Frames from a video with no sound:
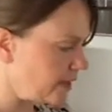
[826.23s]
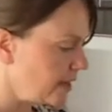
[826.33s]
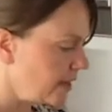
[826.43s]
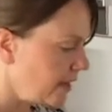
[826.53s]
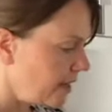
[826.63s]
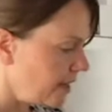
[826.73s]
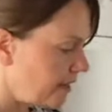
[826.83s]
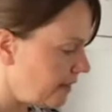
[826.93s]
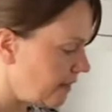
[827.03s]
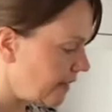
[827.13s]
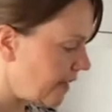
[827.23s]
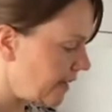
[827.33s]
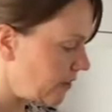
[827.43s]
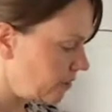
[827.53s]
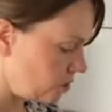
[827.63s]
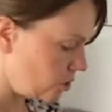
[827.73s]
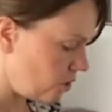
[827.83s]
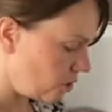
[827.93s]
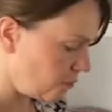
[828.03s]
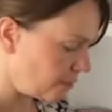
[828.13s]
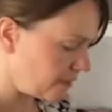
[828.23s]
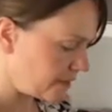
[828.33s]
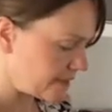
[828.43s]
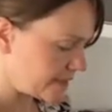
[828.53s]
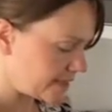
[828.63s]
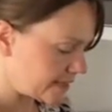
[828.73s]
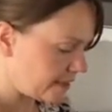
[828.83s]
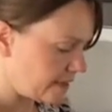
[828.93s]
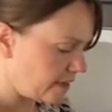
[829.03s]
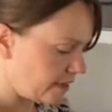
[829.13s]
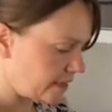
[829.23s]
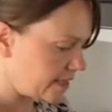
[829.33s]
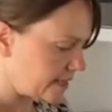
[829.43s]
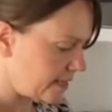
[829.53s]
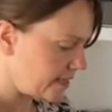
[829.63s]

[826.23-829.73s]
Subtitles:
and then the kale on top because that's the lightest,